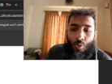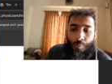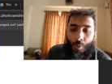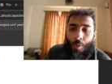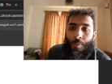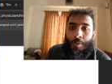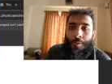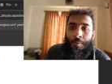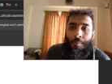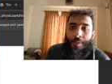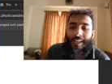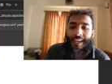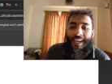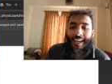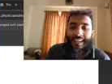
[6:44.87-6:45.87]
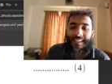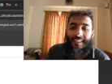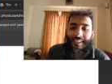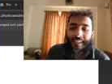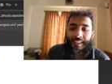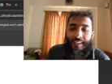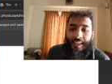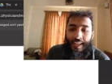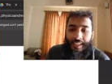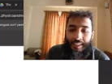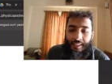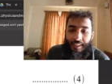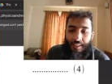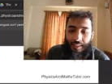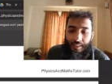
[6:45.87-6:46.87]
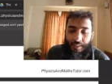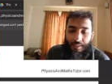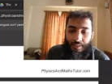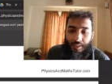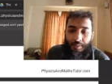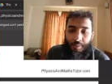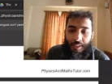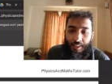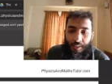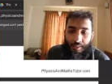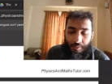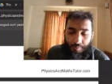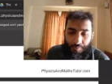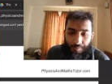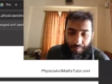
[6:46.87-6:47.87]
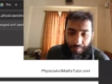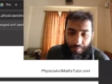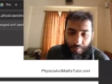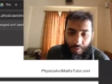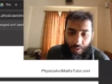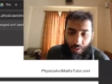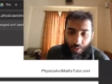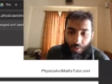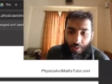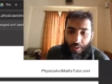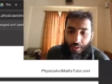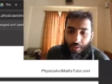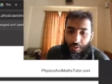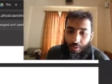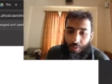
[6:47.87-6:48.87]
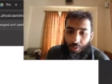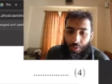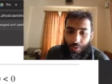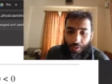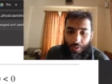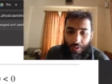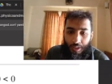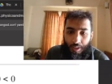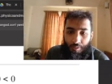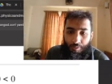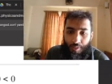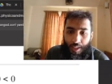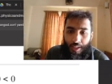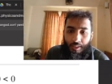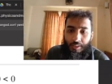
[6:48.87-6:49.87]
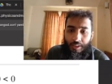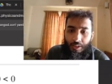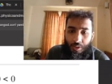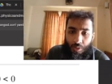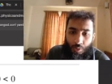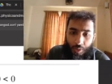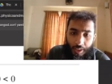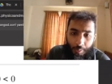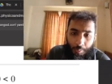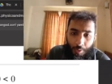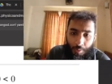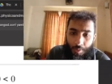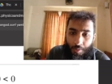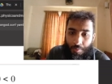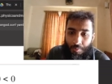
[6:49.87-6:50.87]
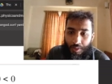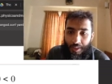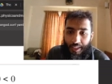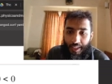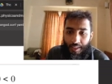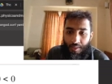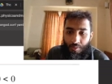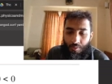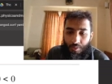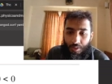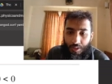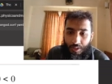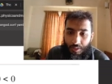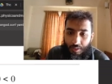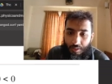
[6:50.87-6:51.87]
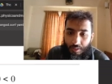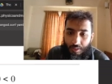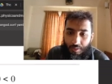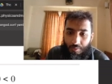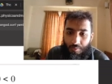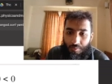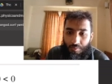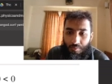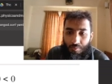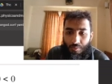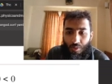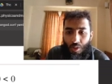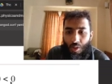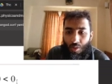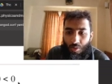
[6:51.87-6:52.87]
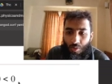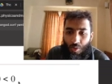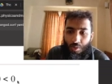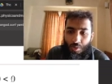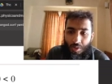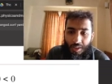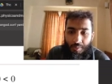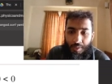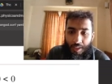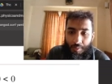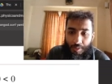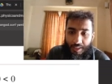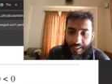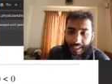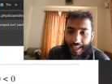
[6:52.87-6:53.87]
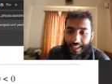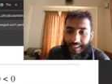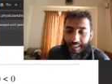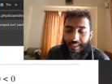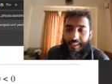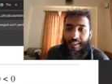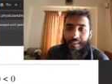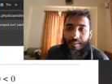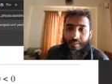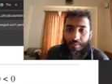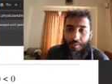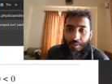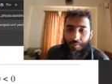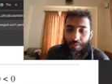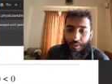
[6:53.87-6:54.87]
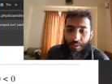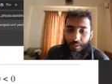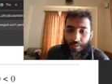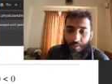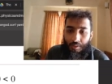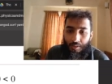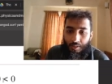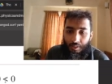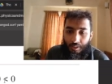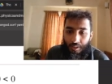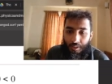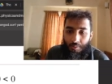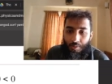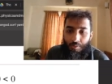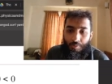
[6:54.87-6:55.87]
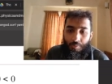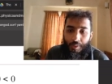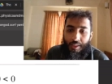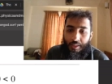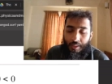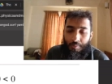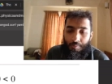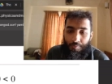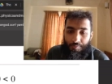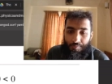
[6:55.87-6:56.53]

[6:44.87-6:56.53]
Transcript: problem number 8 and 9 are similar, so you can do it yourself. I'll just look at problem number 10, which is also similar but slightly different in terms of middle term.